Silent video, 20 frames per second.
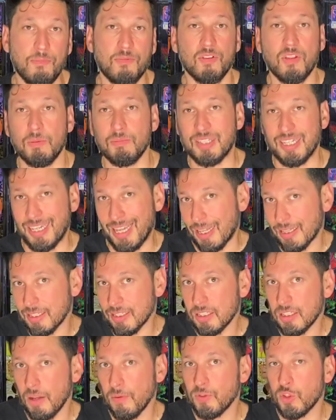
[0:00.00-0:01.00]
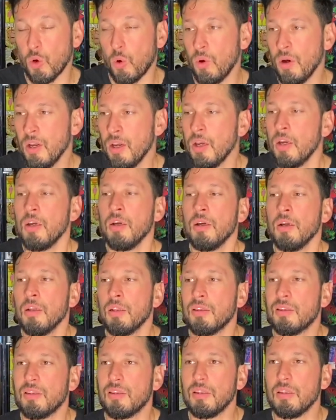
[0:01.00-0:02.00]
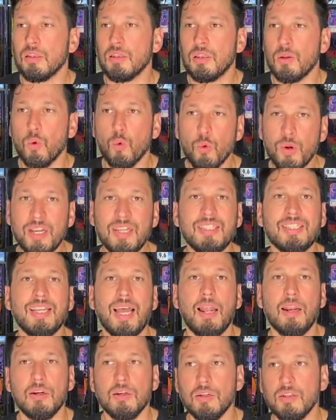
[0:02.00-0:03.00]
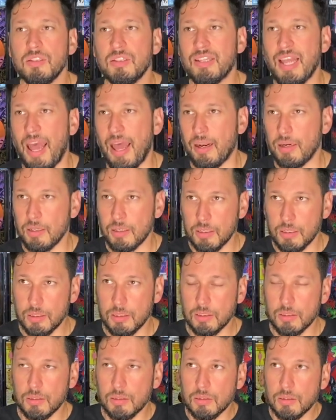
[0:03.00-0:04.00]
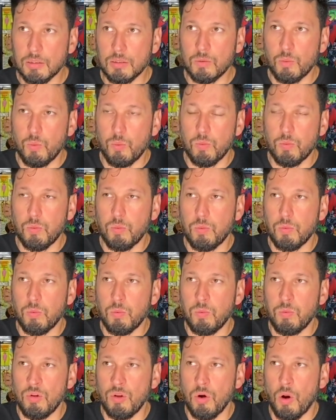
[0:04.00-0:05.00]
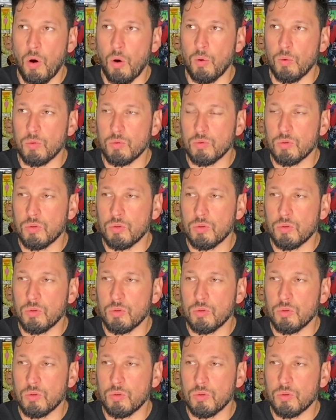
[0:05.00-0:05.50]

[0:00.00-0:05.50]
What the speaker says: for them to get the stuff. So the resellers that, you know,